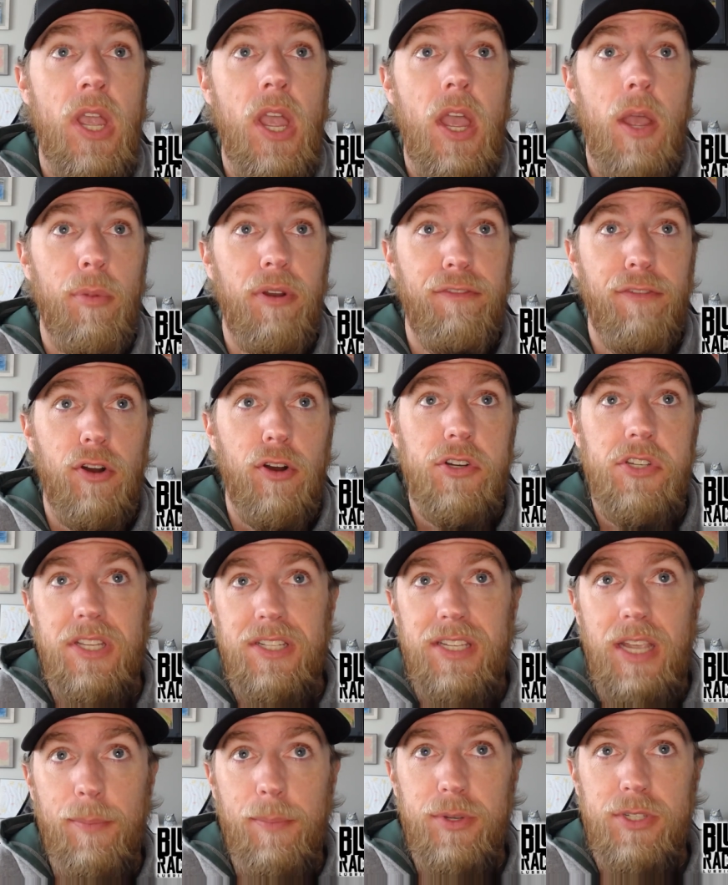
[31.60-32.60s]
But first,
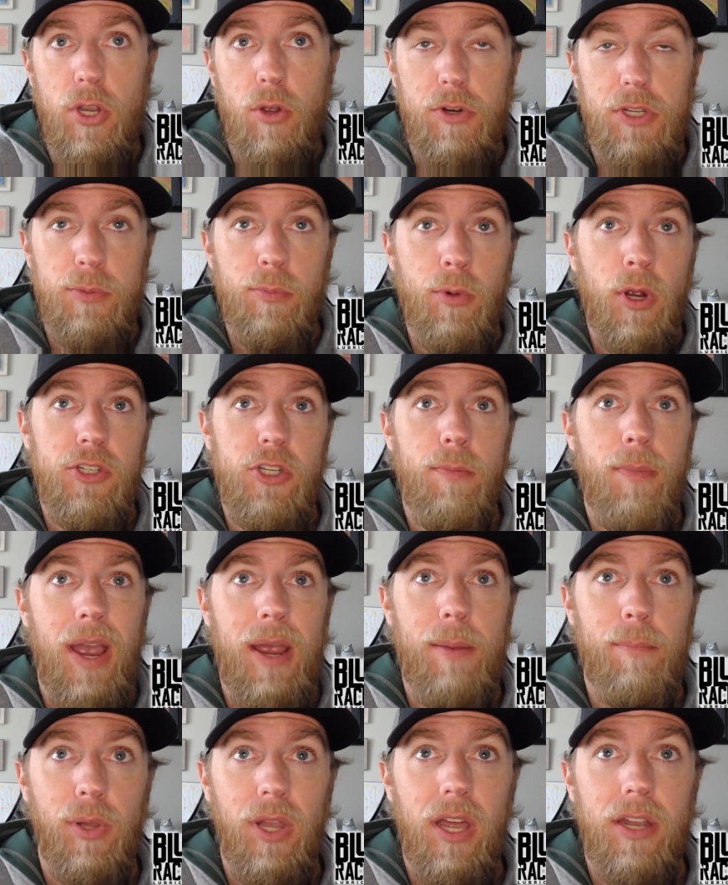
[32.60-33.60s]
this episode is brought to you by
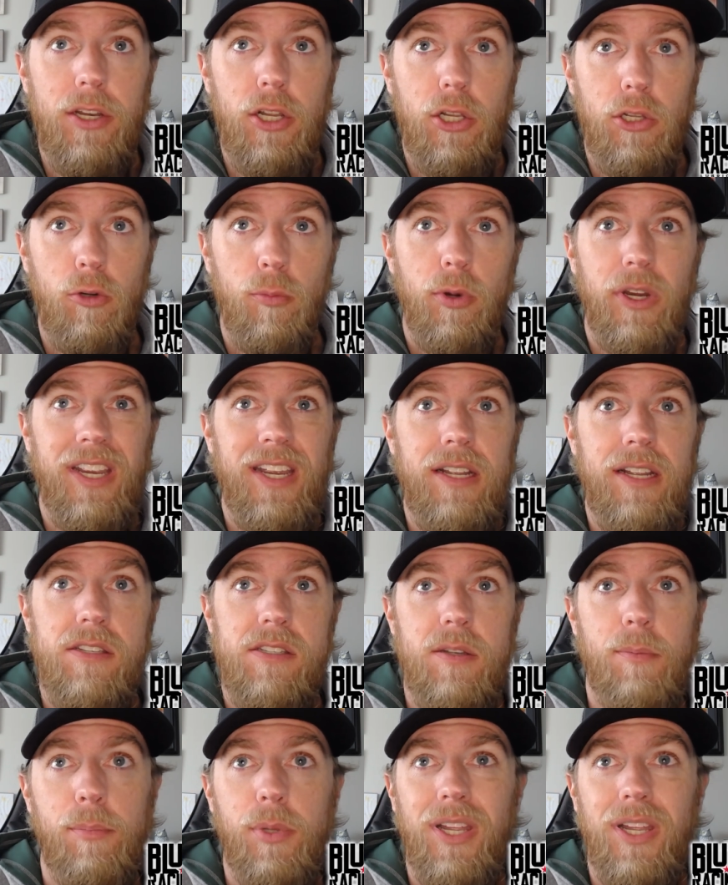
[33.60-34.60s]
Blud
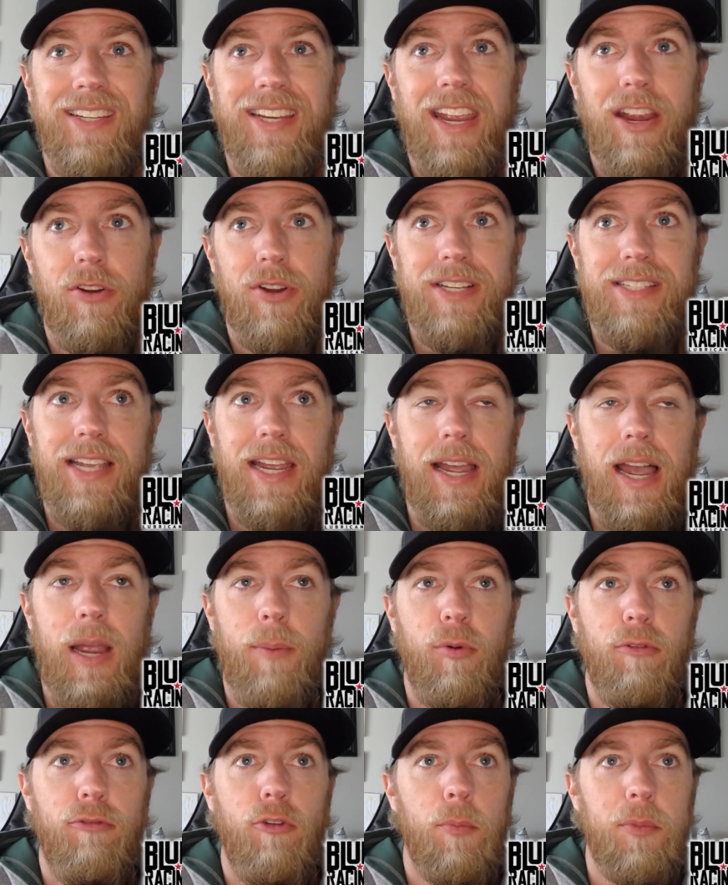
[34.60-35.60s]
Lubricants. Blud carries a high
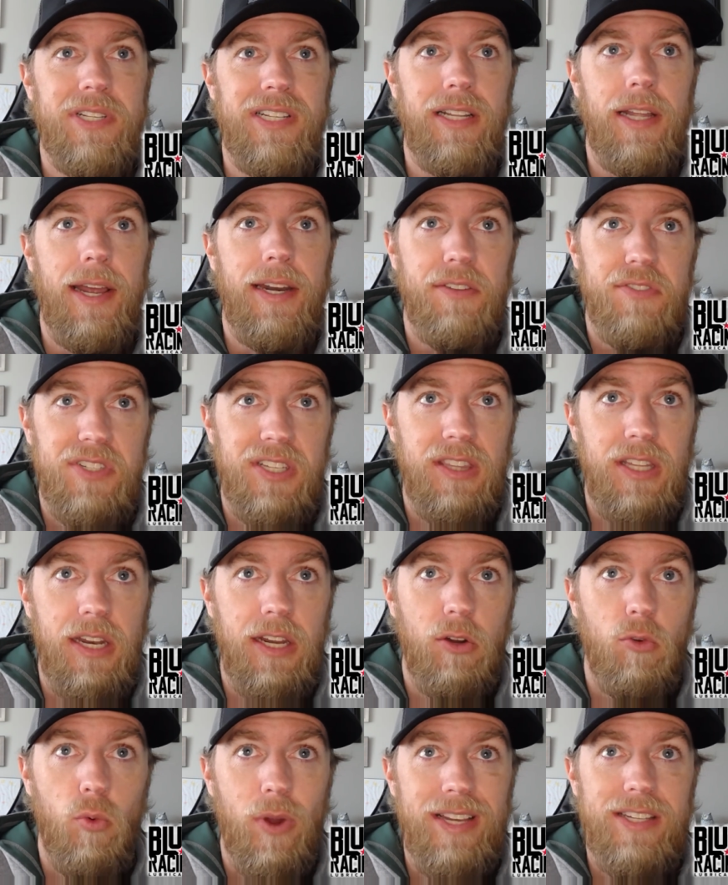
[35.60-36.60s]
performance line of
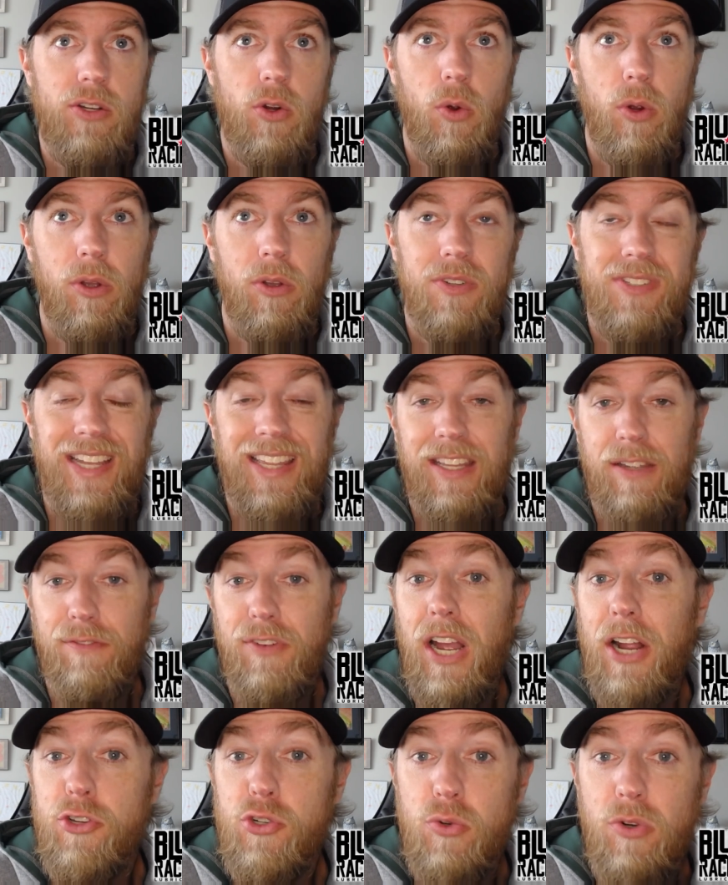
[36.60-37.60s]
synthetic racing oils, and they've
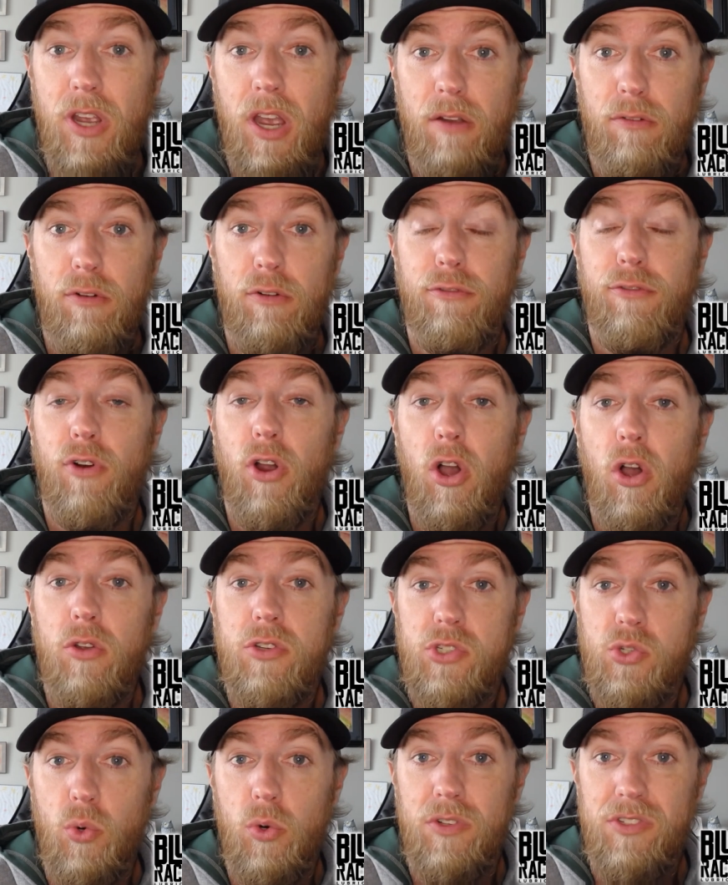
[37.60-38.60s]
got you covered for all
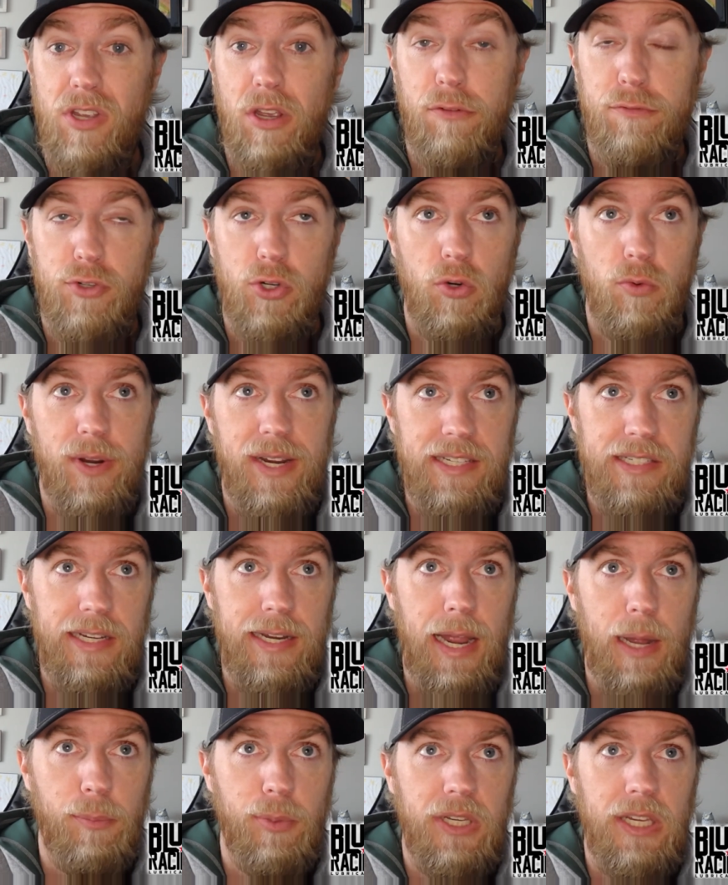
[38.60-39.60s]
sorts of dirt racing
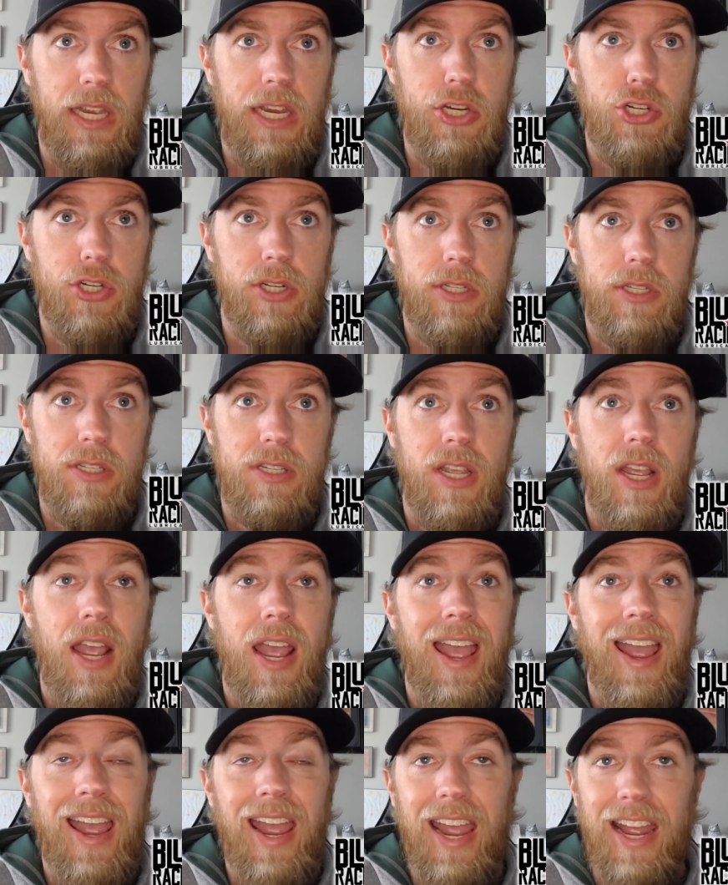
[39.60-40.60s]
applications
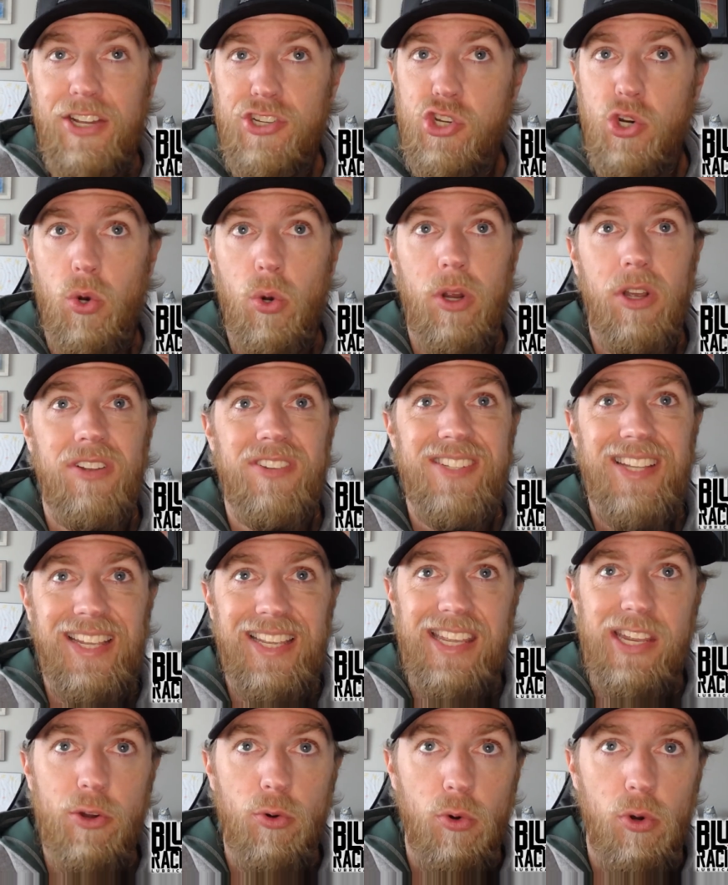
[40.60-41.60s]
engine oils,
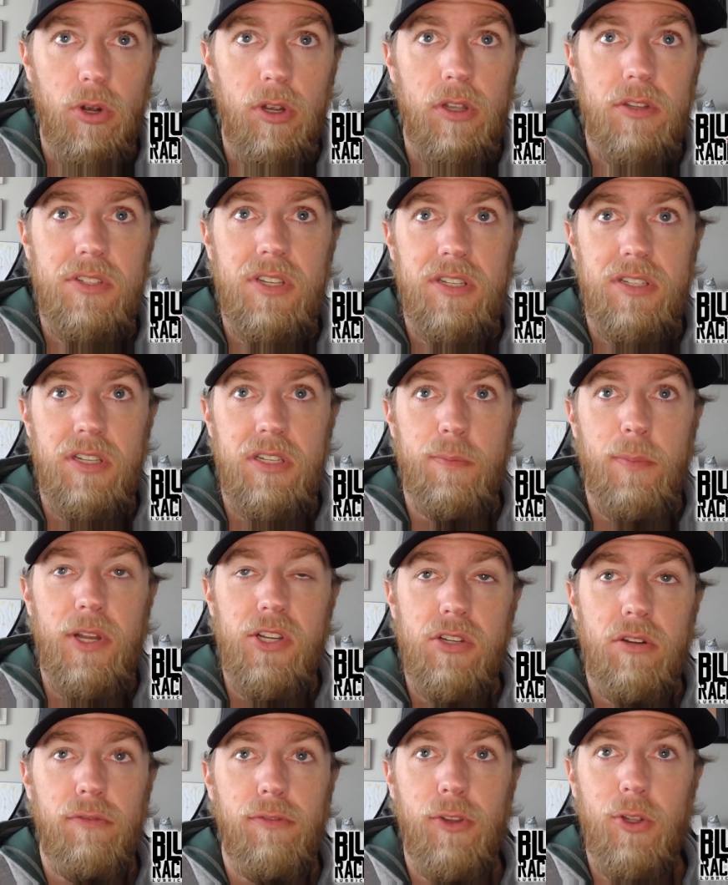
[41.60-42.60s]
gear oils,
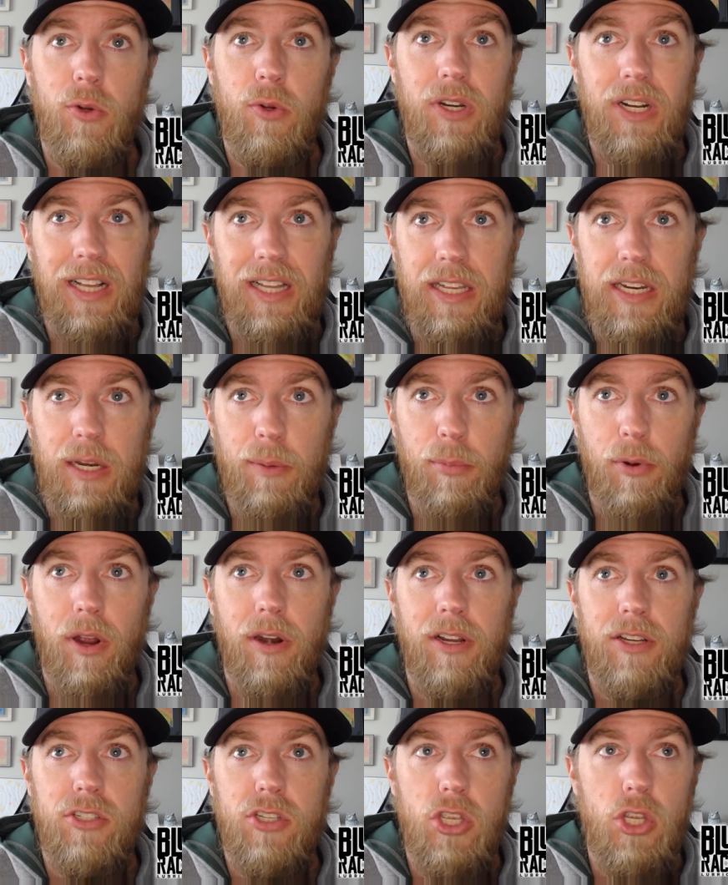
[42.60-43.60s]
suspension fluid, cleaning
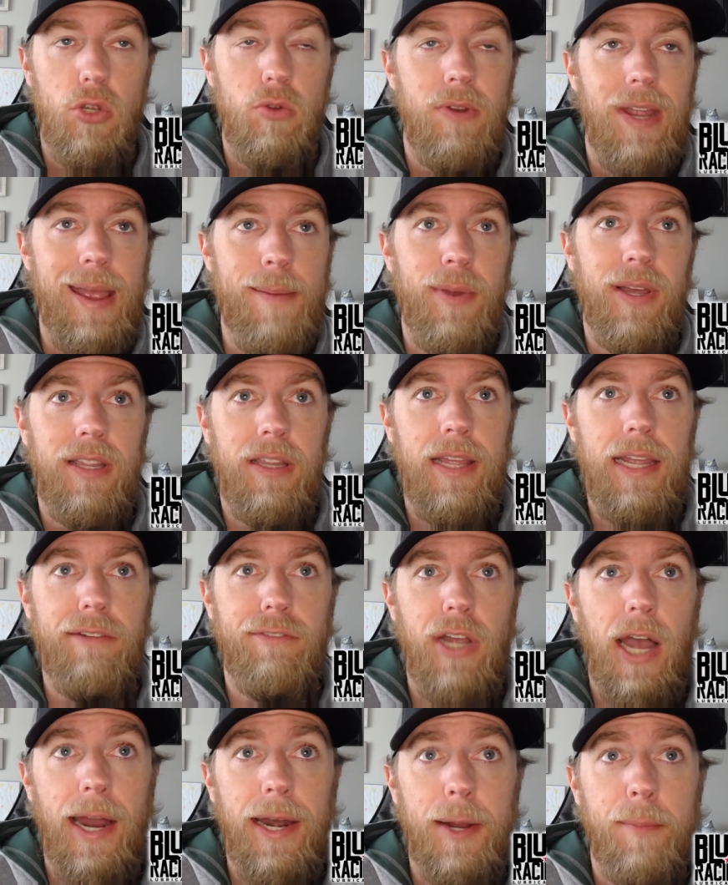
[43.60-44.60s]
products, you name it, they've
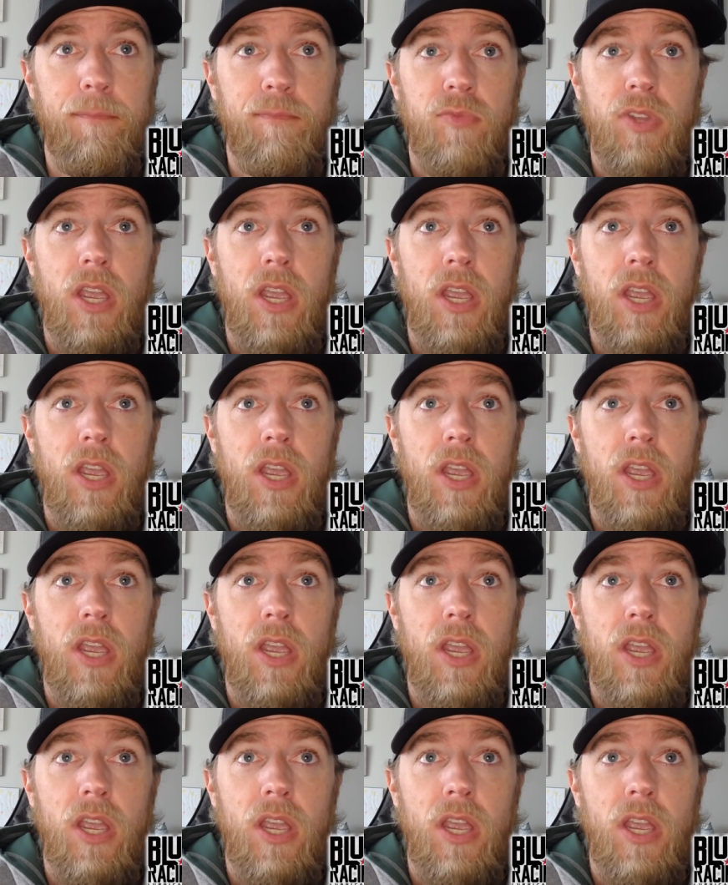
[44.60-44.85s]
got it.